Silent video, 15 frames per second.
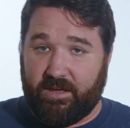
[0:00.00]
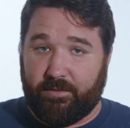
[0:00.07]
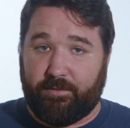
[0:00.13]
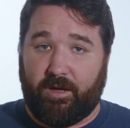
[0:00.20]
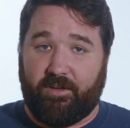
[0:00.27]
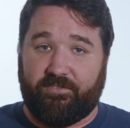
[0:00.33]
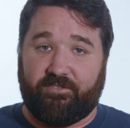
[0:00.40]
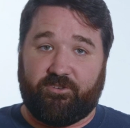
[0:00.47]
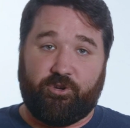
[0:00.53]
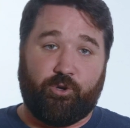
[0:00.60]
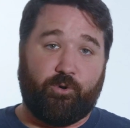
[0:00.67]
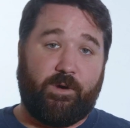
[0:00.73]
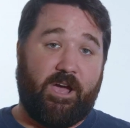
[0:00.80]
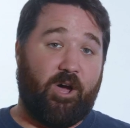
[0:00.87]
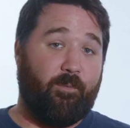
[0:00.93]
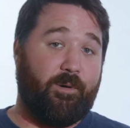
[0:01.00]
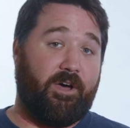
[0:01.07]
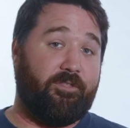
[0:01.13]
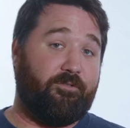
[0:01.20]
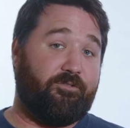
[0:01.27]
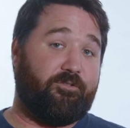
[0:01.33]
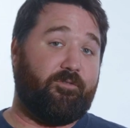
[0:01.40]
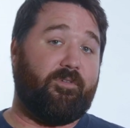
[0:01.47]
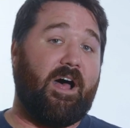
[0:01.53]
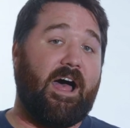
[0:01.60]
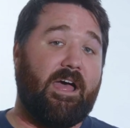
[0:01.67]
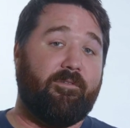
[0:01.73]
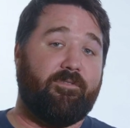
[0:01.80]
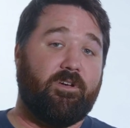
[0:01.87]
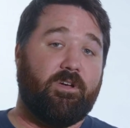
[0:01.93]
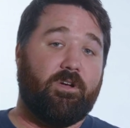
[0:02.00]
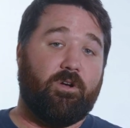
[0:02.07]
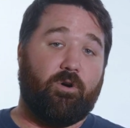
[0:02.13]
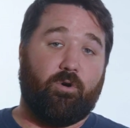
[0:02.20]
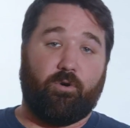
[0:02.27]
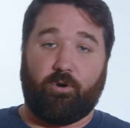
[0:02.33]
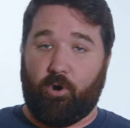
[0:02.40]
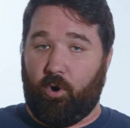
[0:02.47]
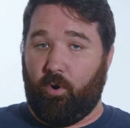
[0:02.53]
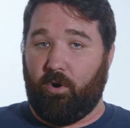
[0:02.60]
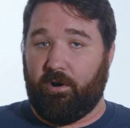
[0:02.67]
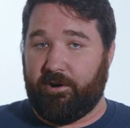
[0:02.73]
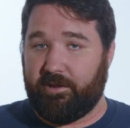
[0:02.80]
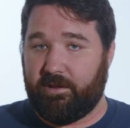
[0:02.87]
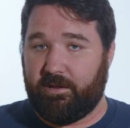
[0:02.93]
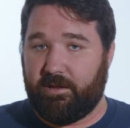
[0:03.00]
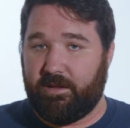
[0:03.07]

thus to help others survive or to hoard.